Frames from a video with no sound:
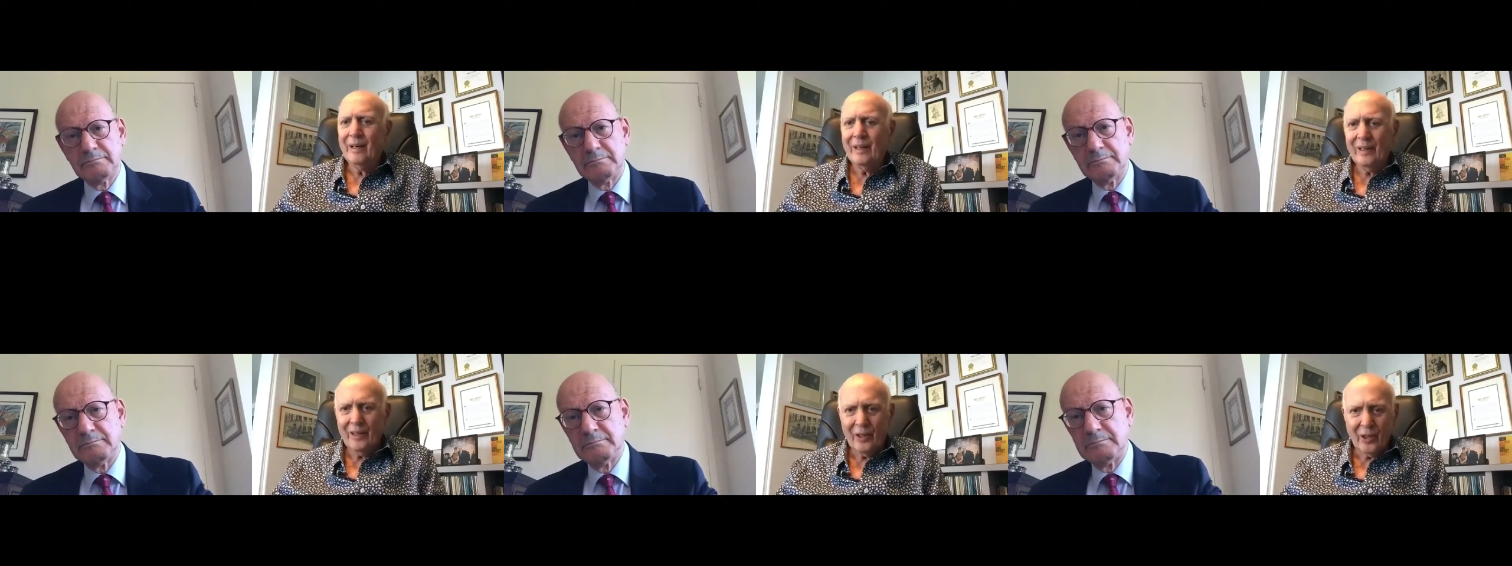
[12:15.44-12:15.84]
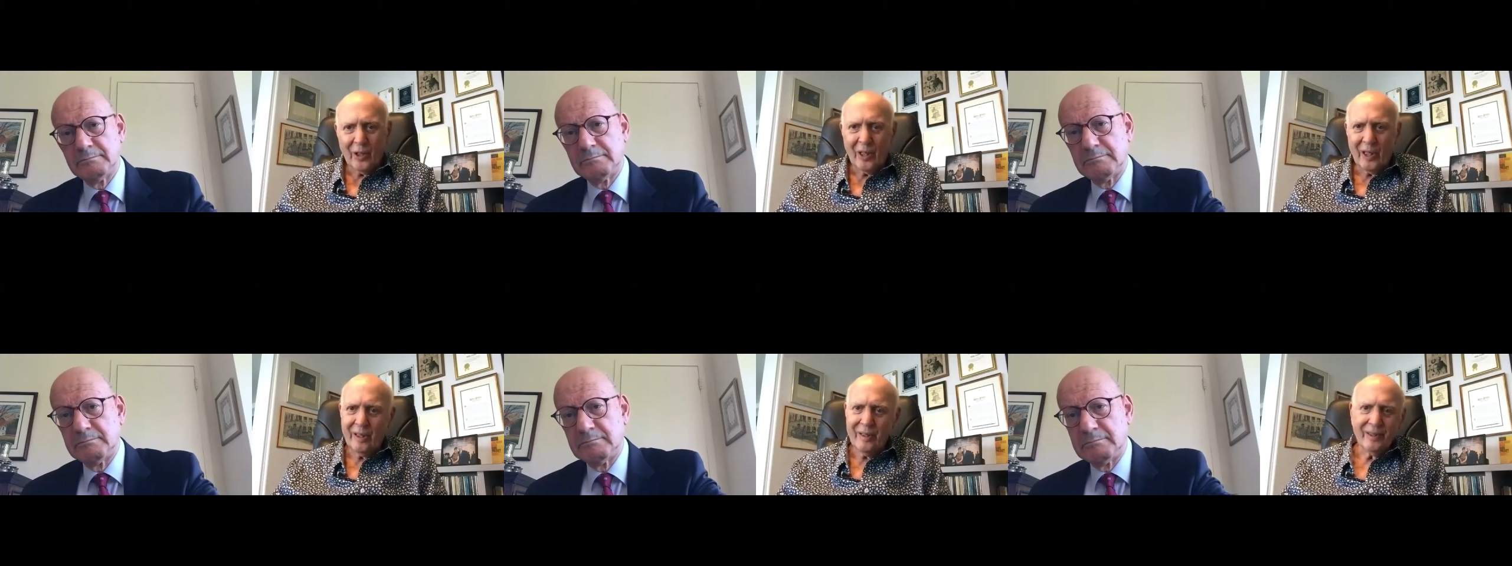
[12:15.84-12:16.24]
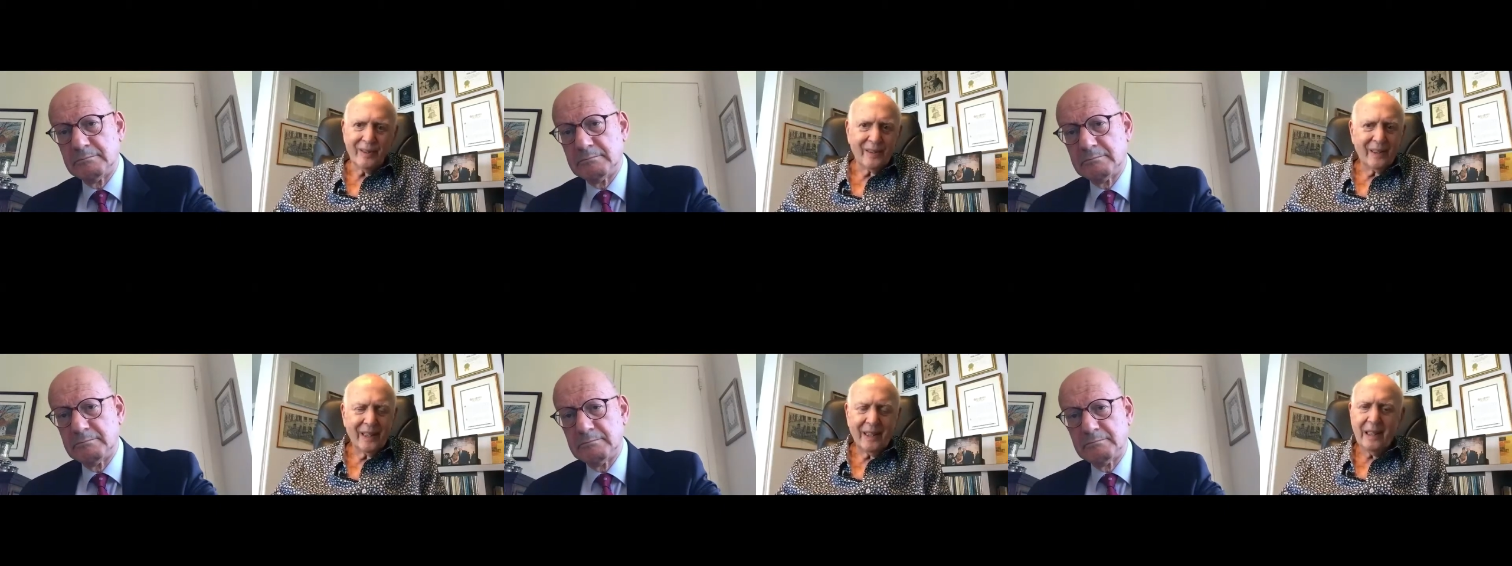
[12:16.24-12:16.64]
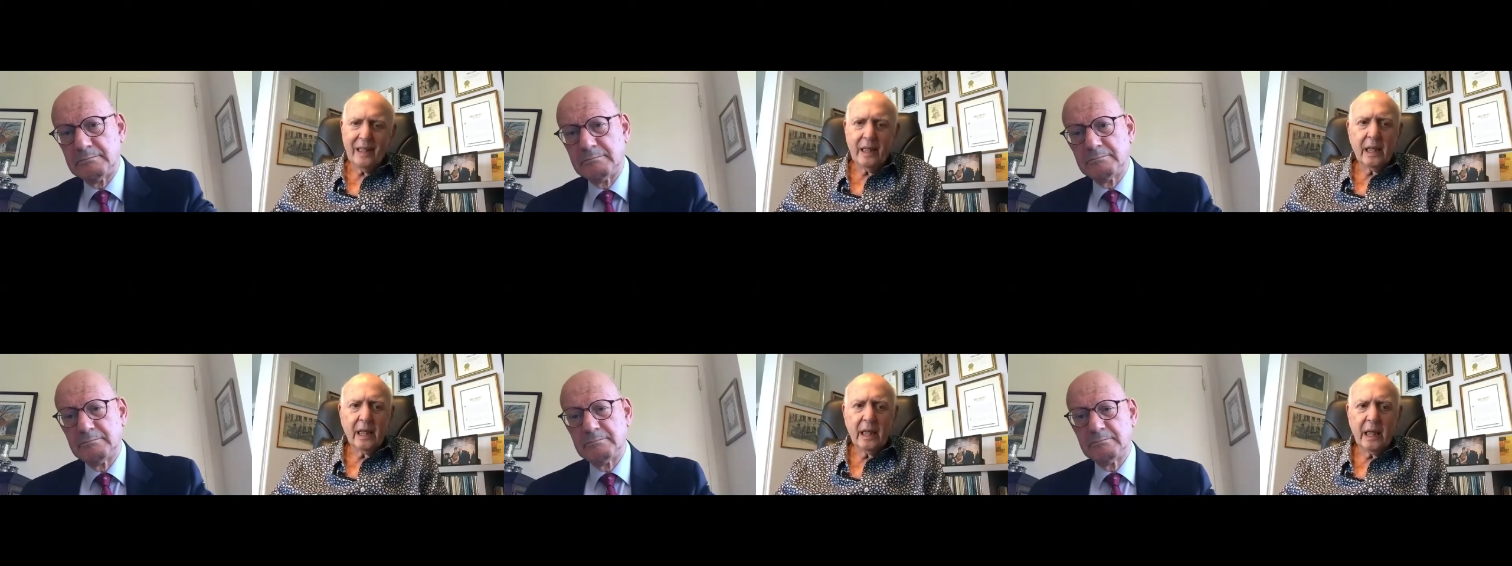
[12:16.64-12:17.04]
Speaker 1: or
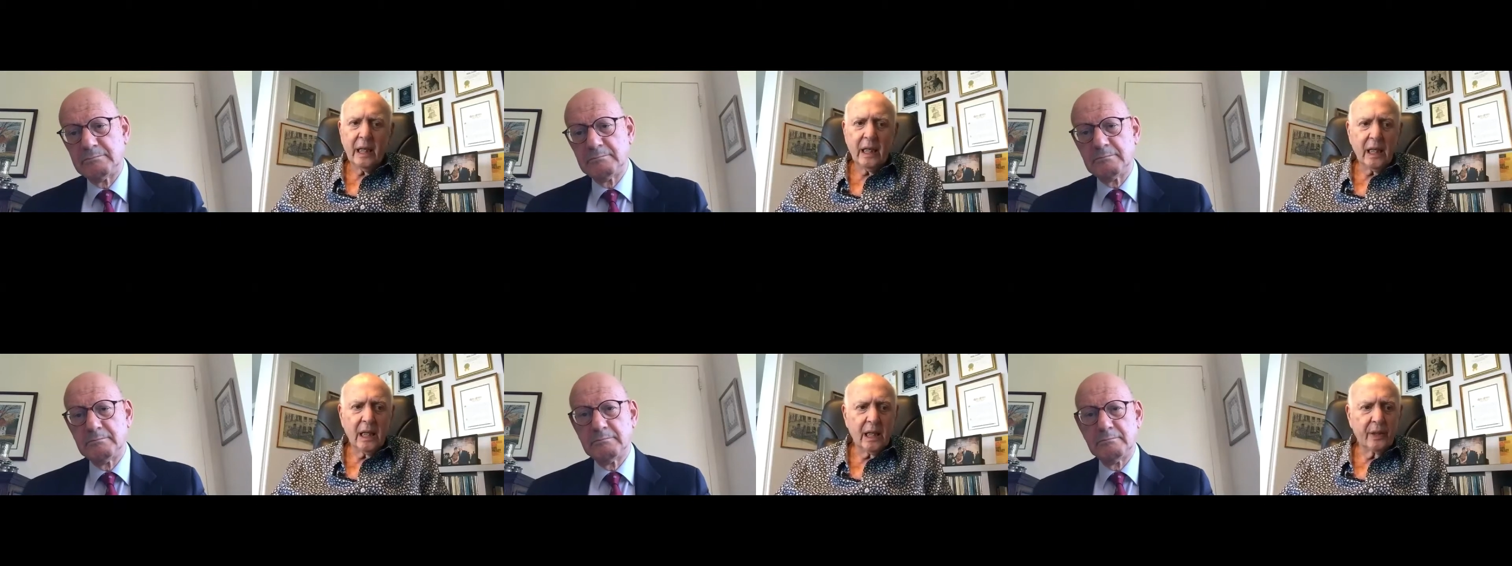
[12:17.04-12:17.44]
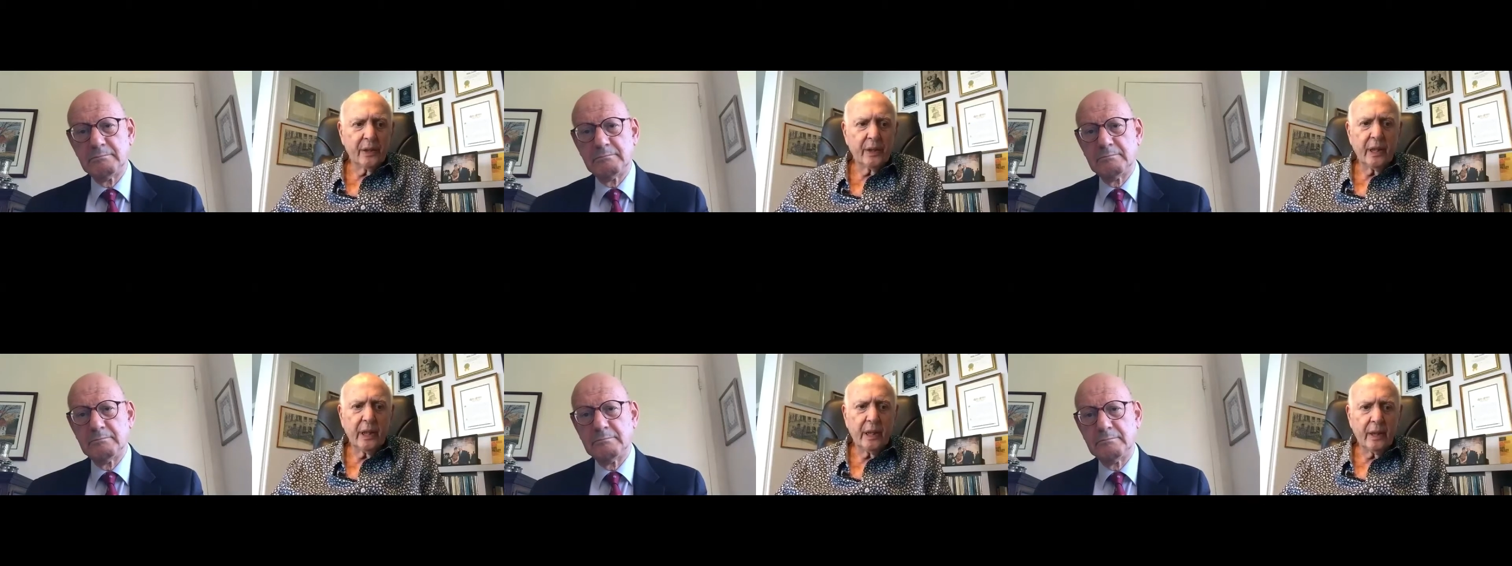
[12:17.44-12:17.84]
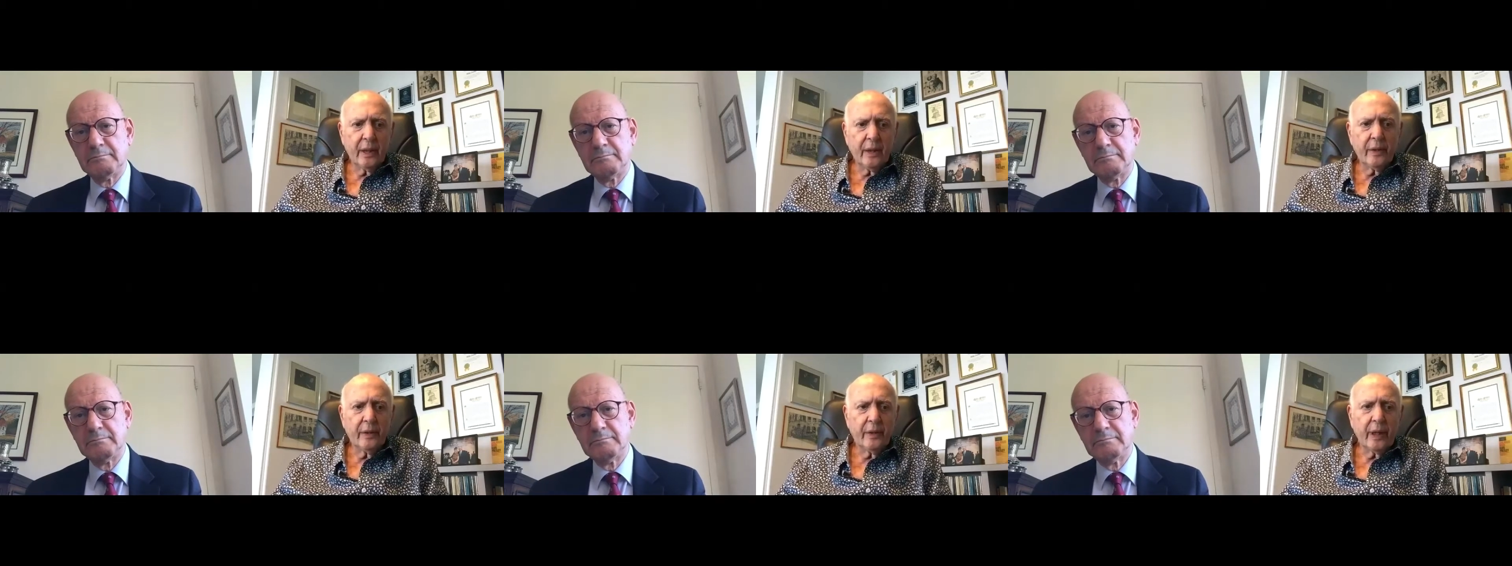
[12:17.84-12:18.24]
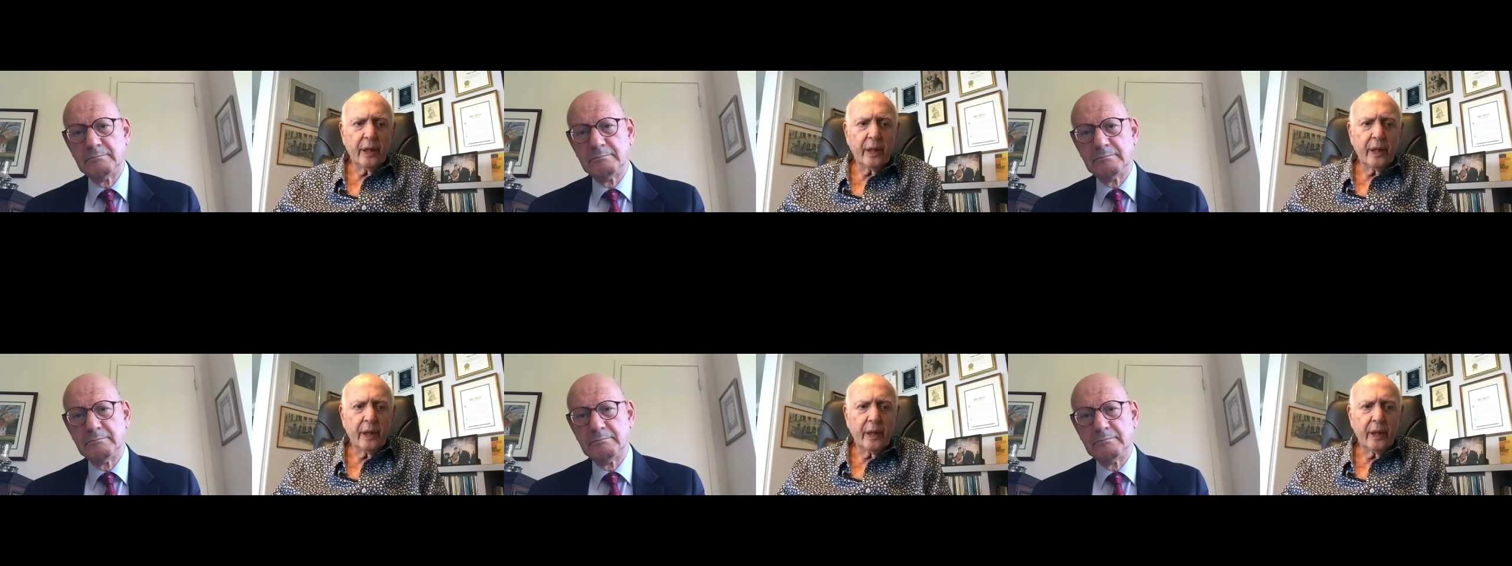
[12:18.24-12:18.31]
uh, the, they